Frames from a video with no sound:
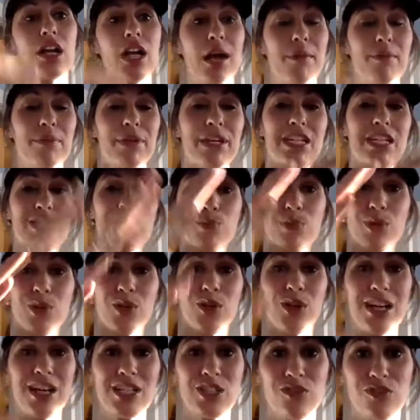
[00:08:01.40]
company has
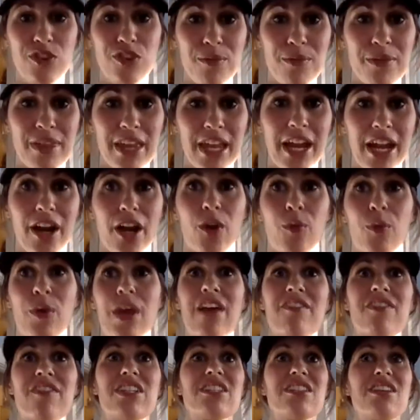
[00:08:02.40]
progressed from there. We
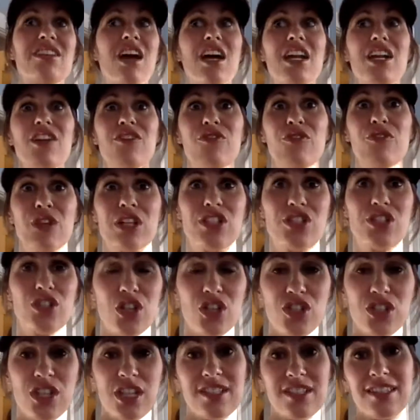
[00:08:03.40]
have a ton of
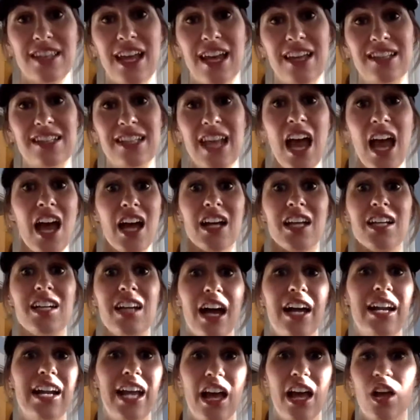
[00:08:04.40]
research that says
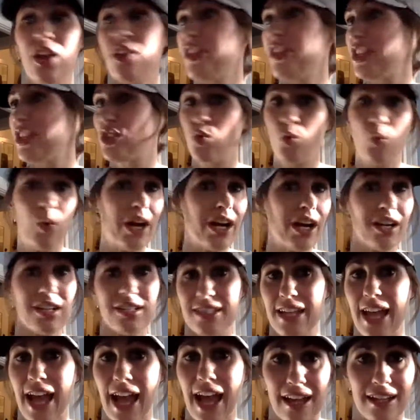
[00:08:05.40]
gut health is where
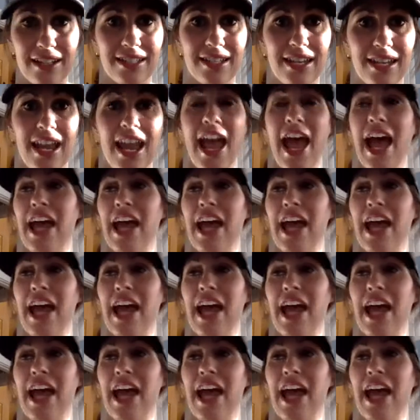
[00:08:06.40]
it's at.